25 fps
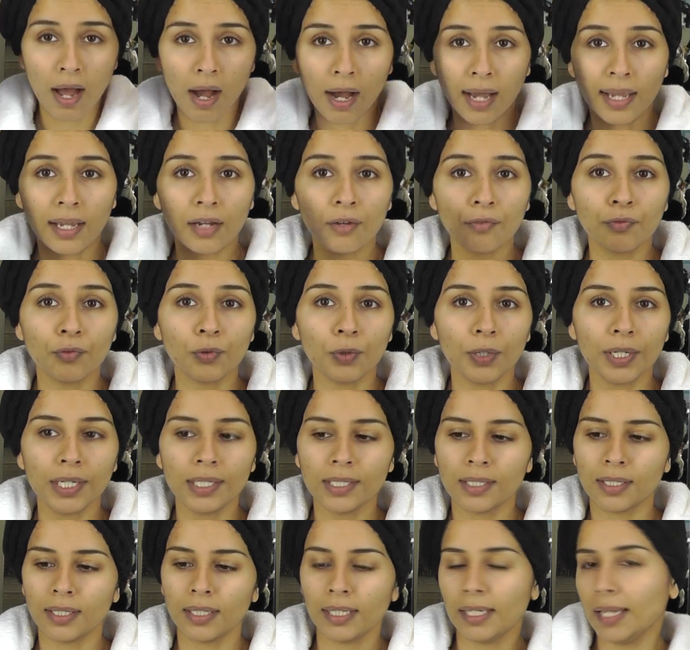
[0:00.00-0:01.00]
I
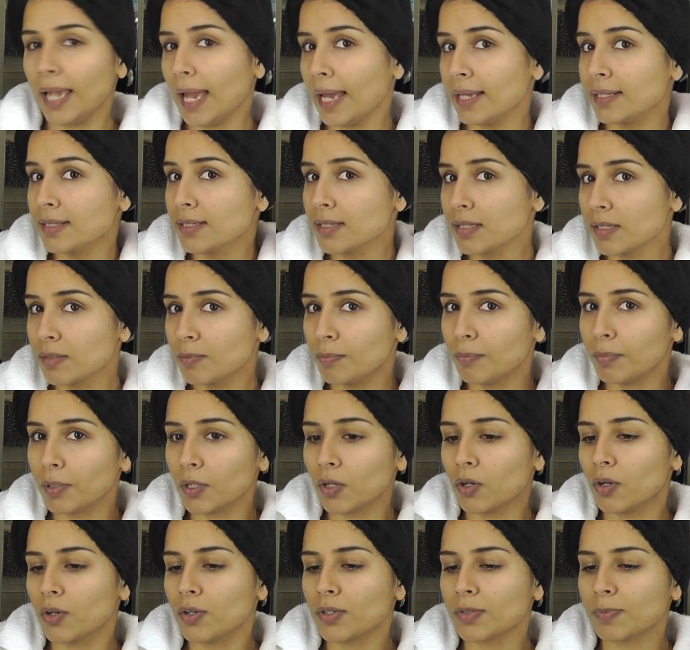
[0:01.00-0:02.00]
avoid the ends
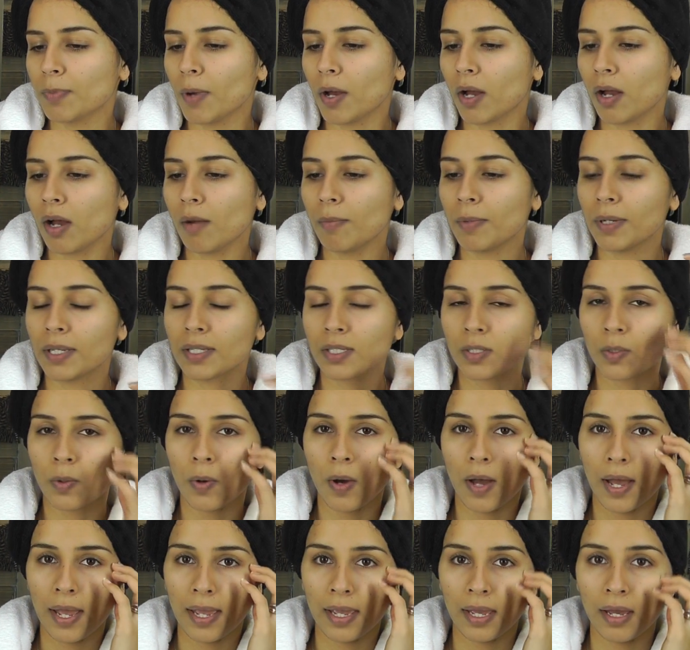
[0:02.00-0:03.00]
because bicarbonate is
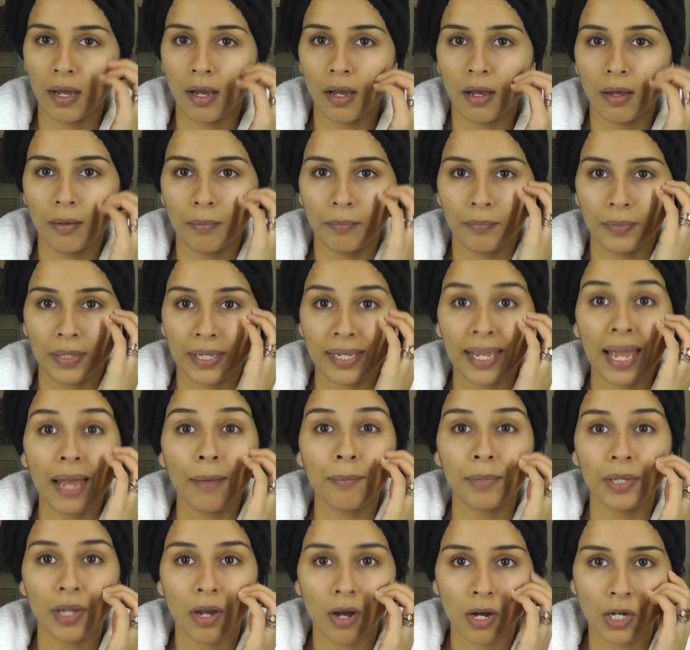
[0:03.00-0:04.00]
quite, it
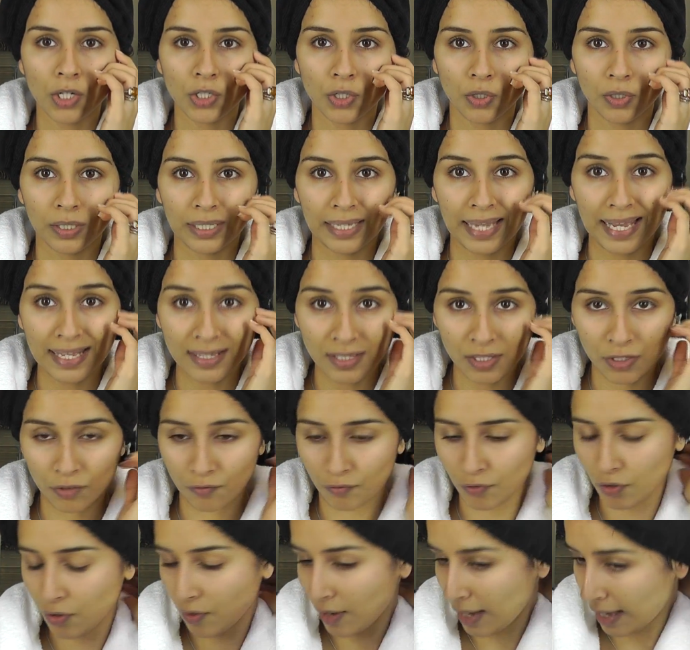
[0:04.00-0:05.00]
can be harsh on the ends
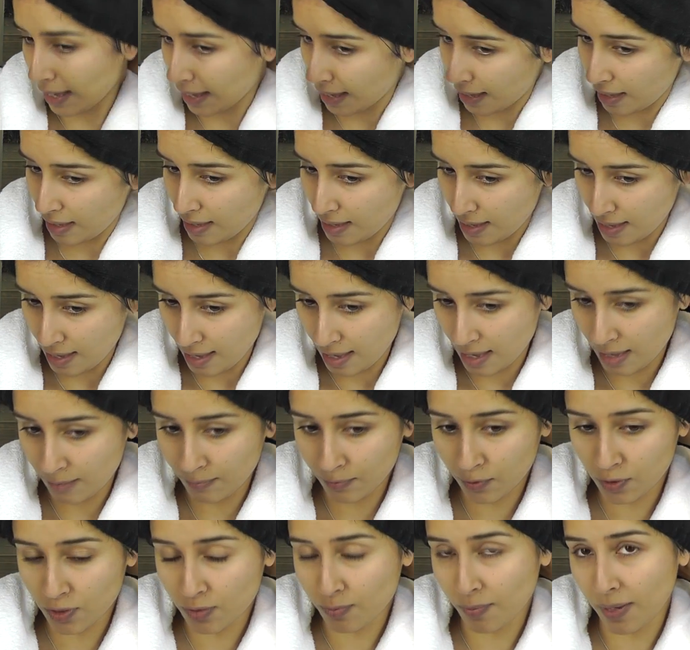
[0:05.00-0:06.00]
of your hair,
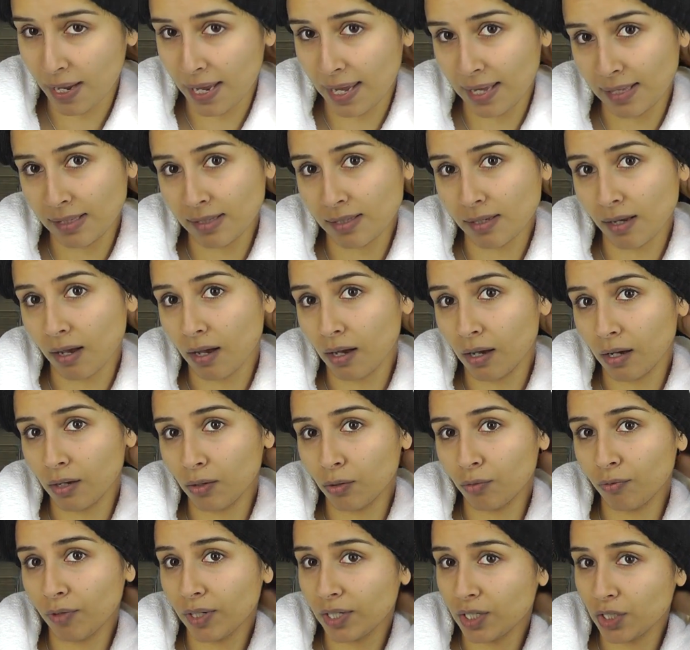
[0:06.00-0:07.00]
and because my ends are
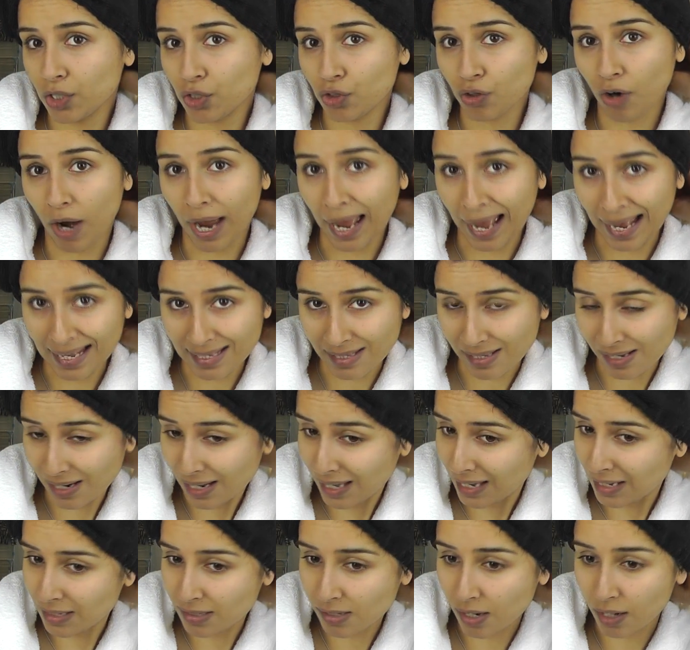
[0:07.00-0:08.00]
already dry as it
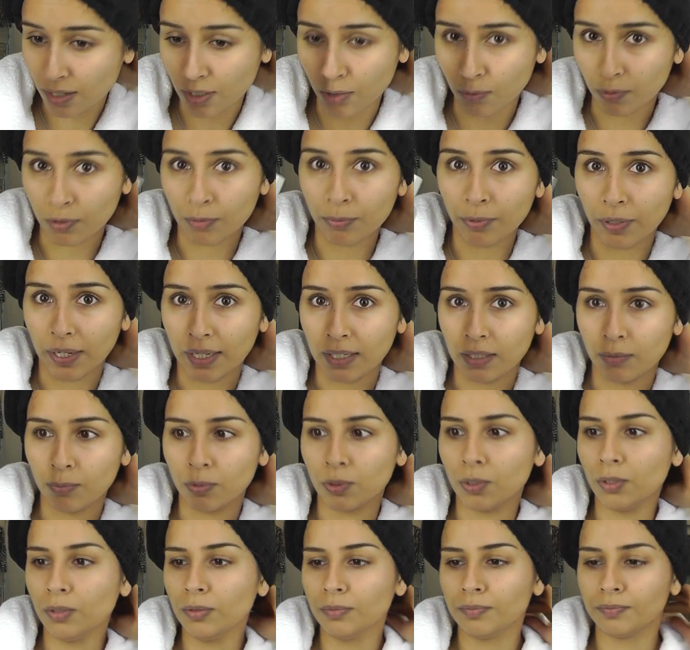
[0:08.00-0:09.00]
is, I don't want to put any
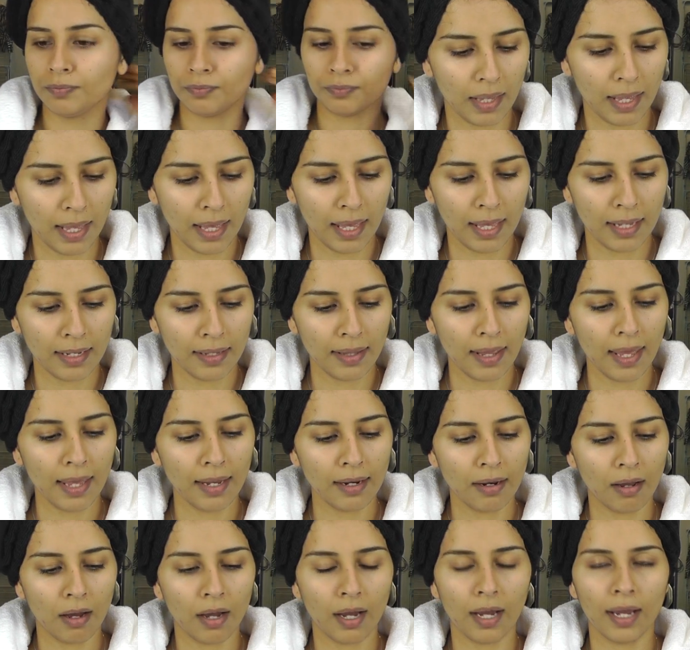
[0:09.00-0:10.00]
more. And
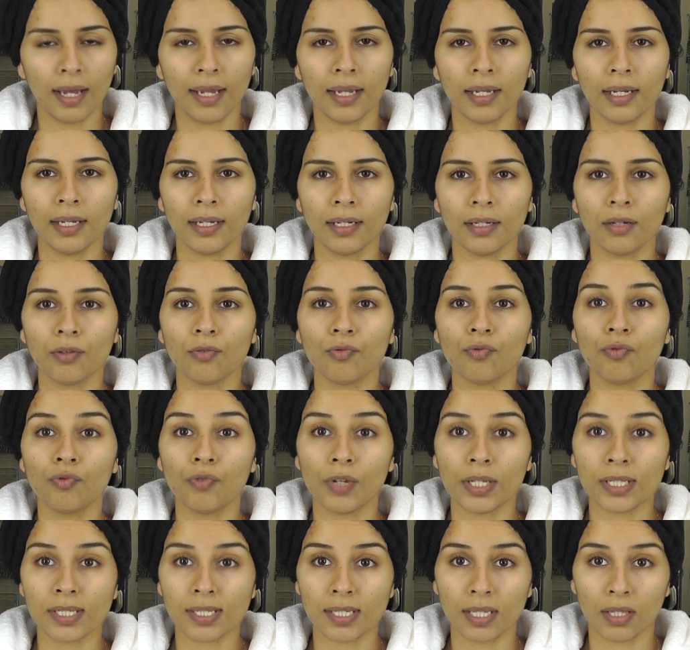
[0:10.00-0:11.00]
then I
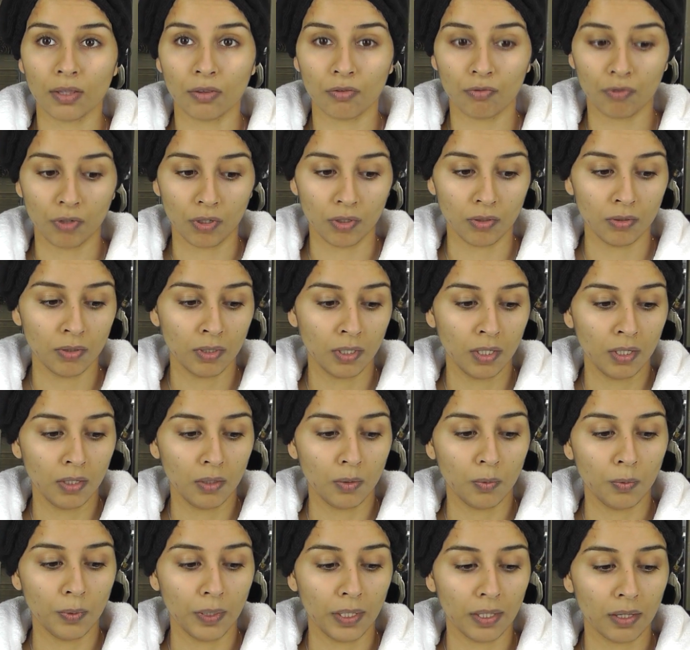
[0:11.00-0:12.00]
rinse it through
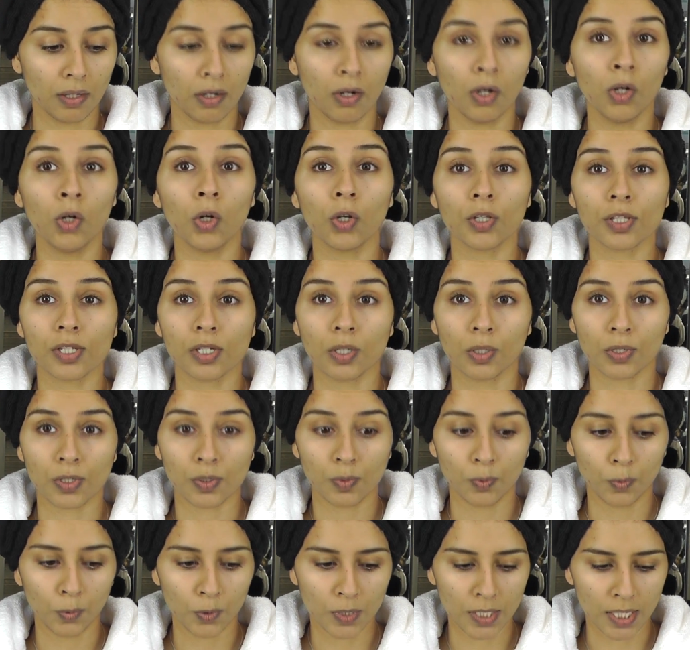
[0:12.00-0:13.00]
with lots and
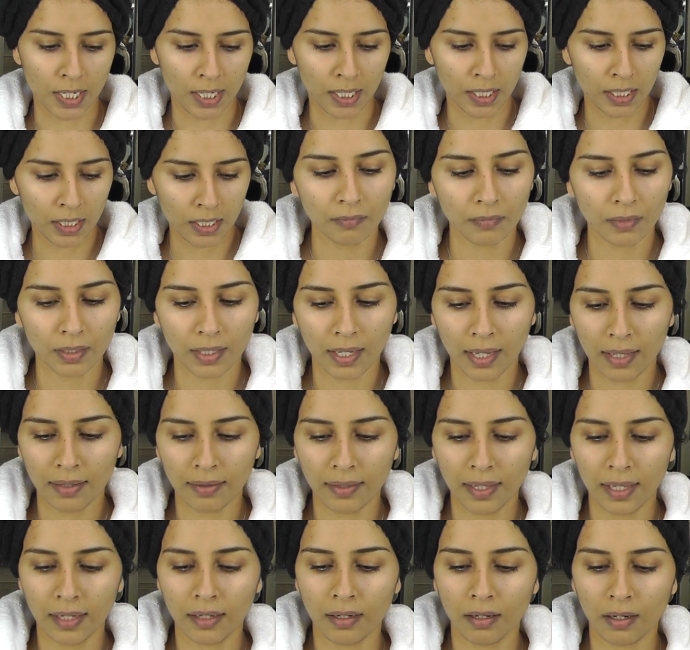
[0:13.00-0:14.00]
lots of water.
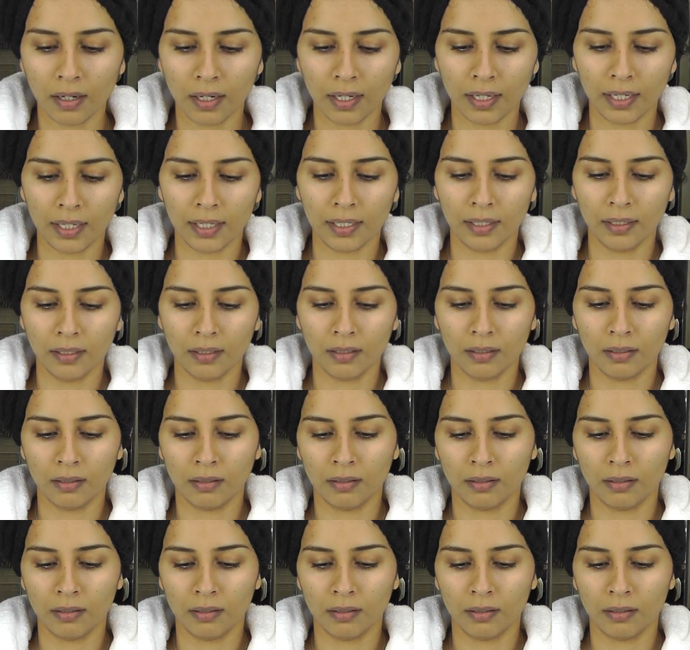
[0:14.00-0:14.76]
And then I